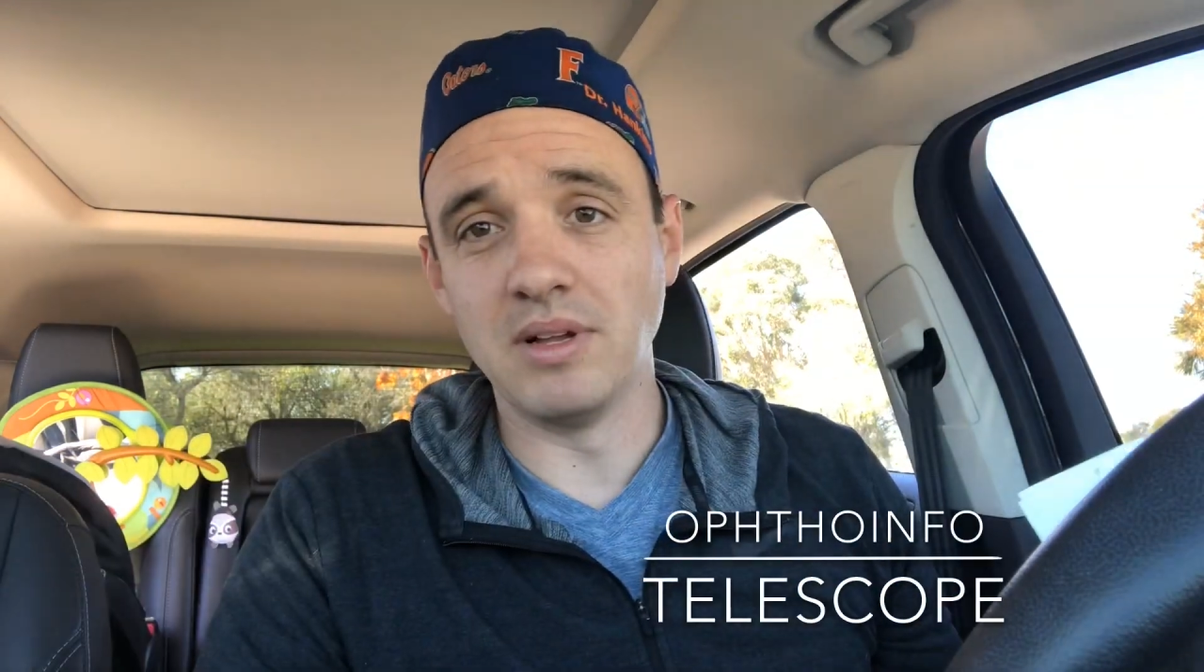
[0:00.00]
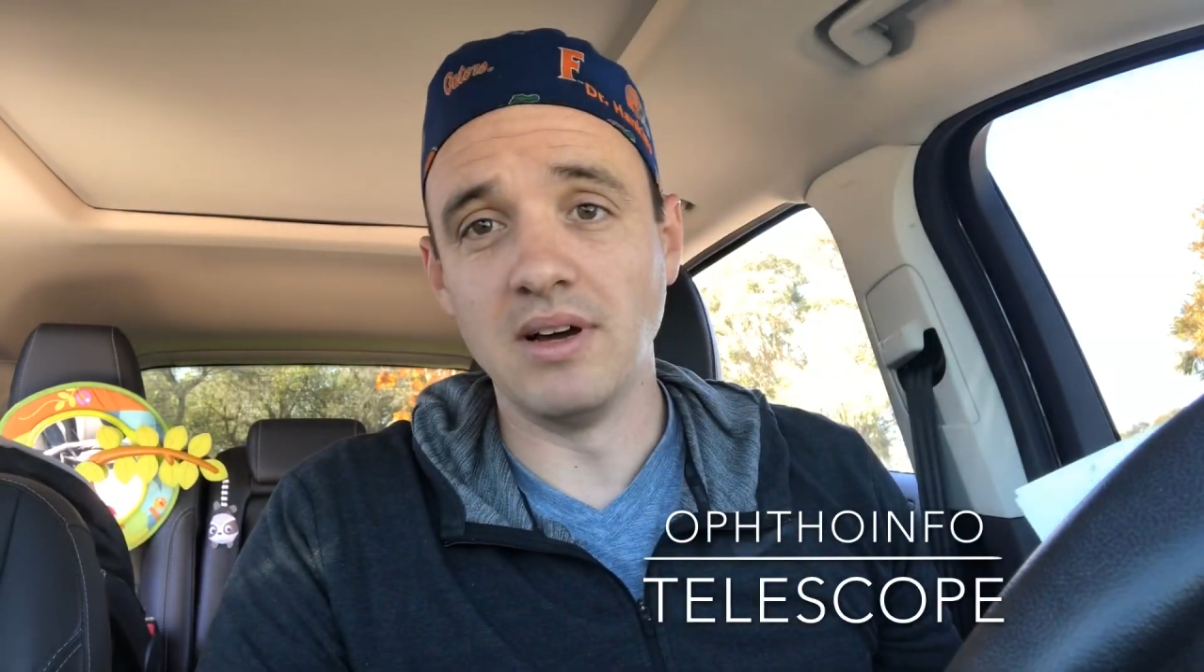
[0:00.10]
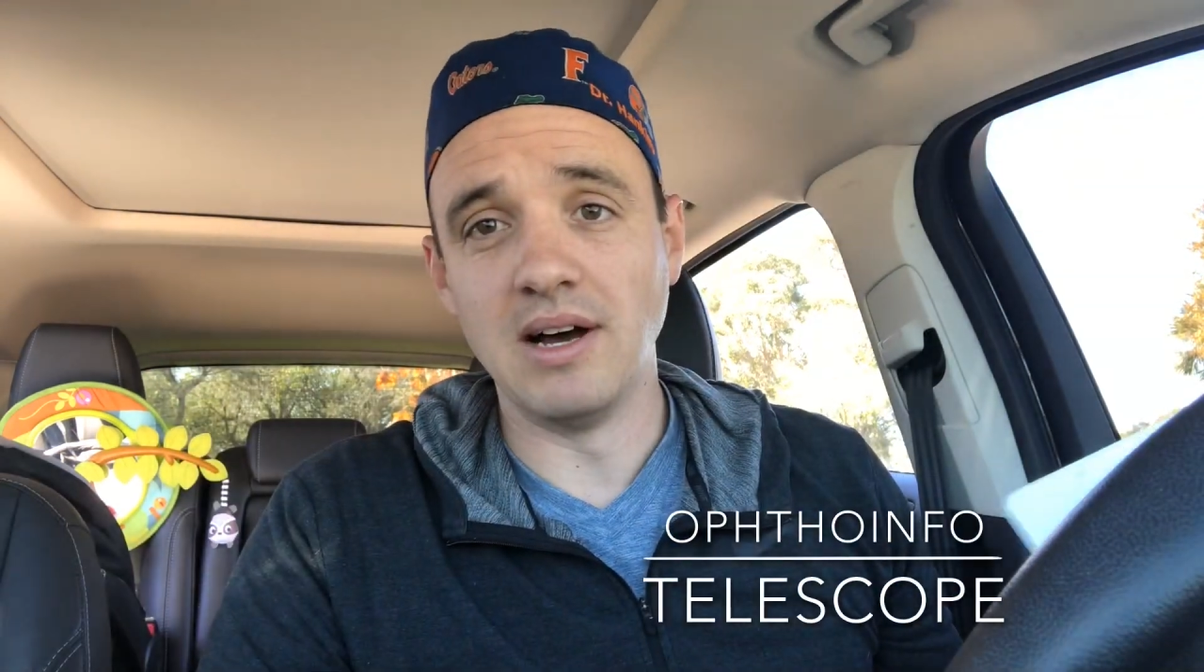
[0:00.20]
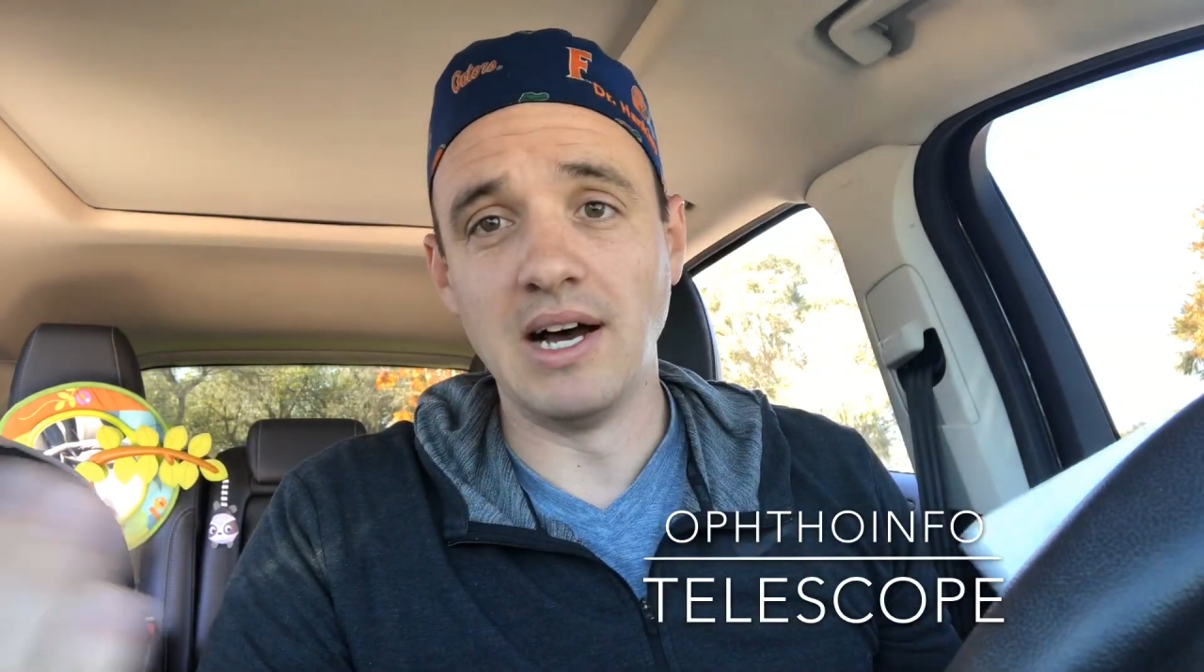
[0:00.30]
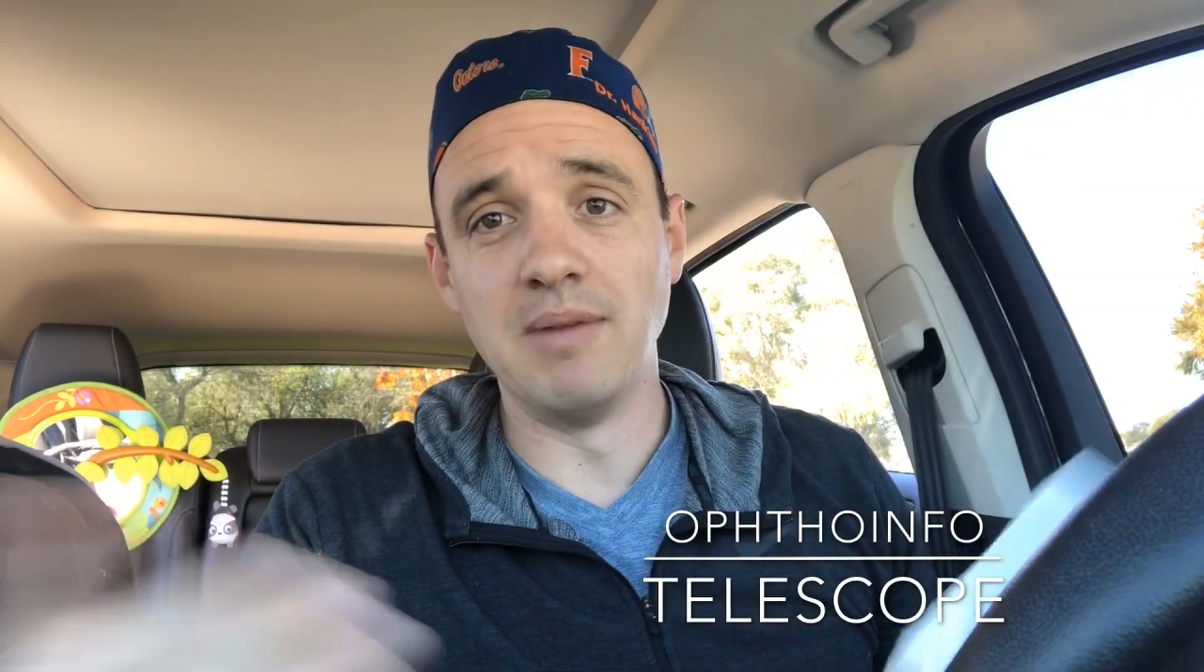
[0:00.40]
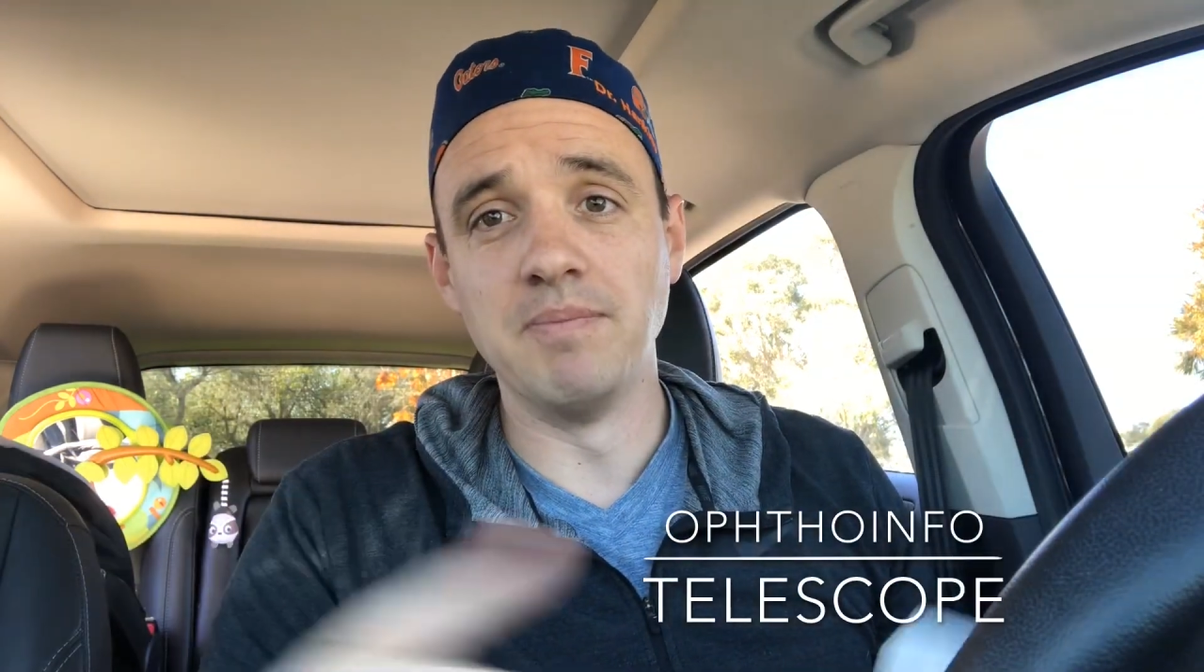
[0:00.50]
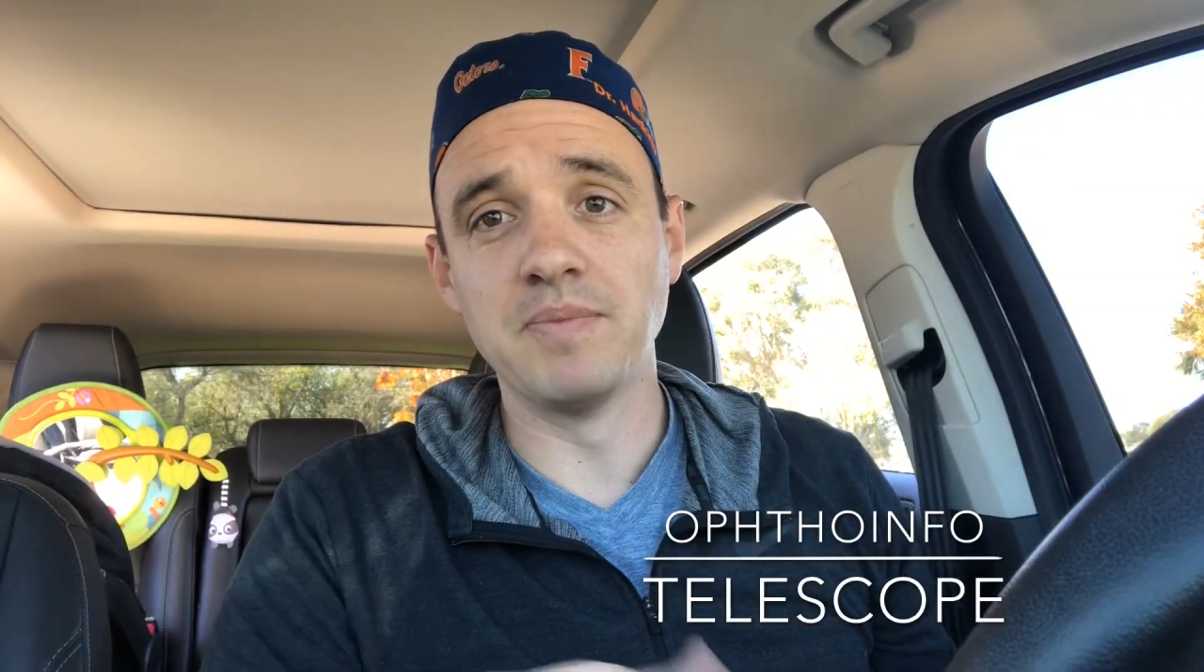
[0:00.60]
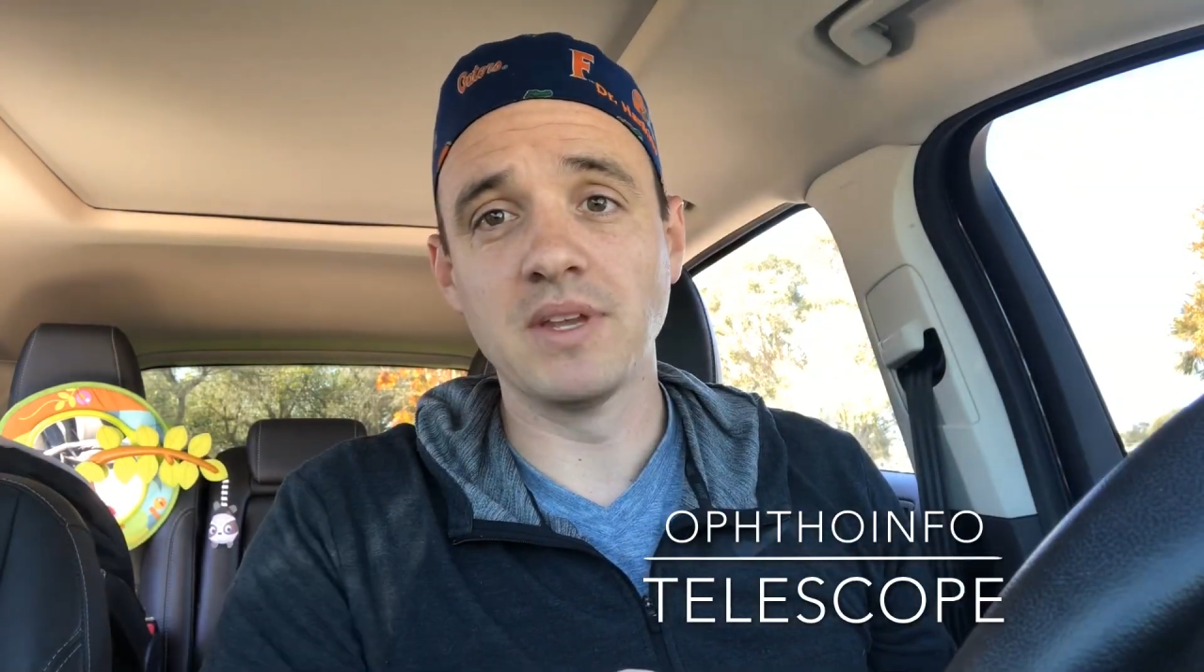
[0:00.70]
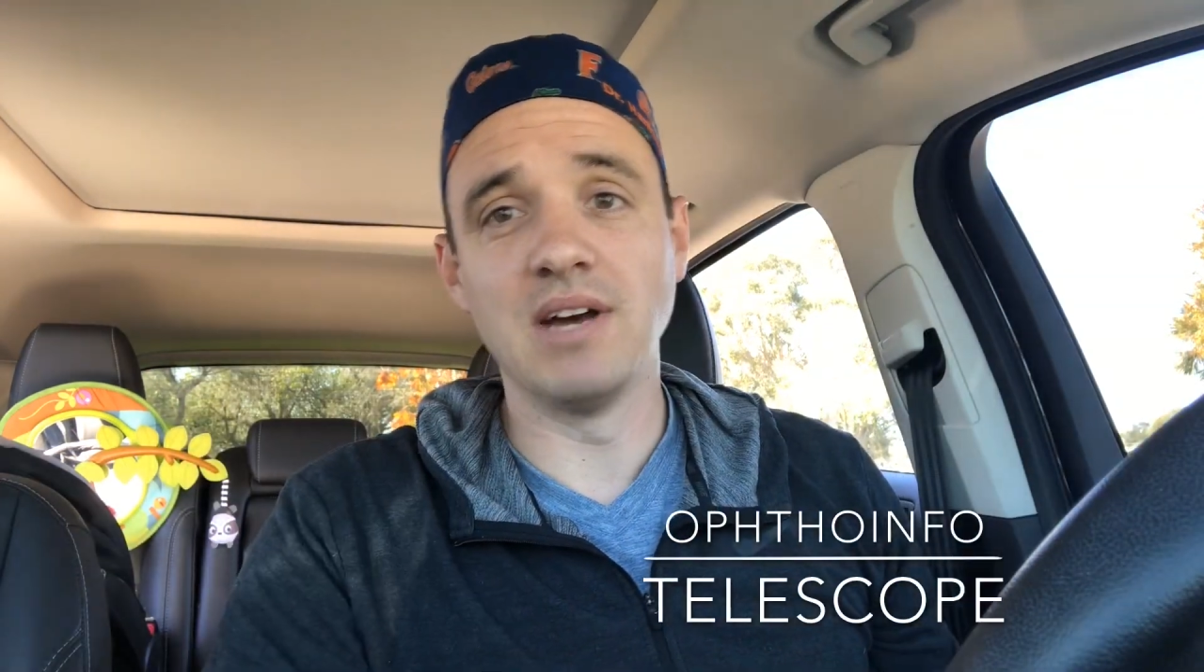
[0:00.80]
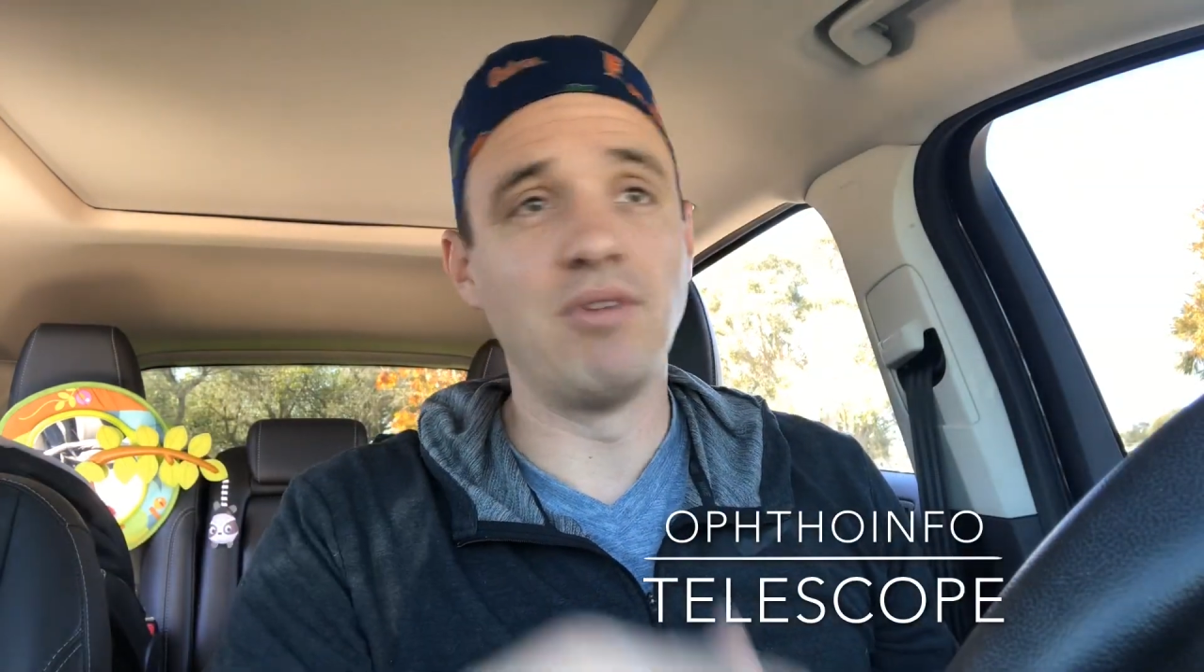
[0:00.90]

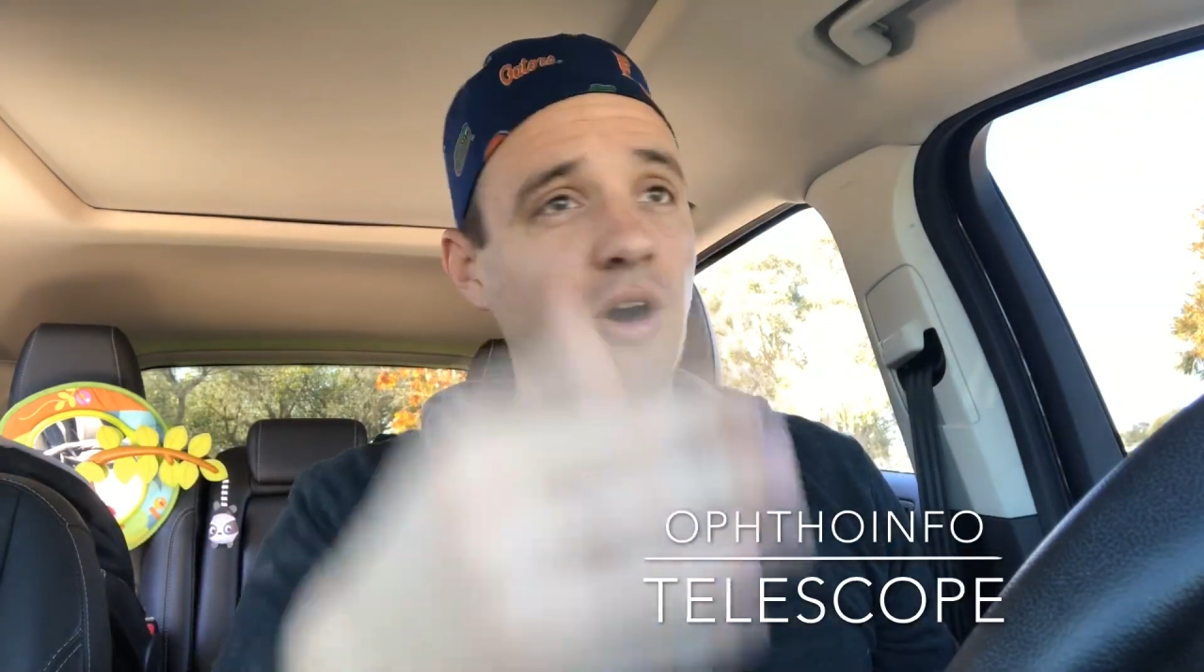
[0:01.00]
of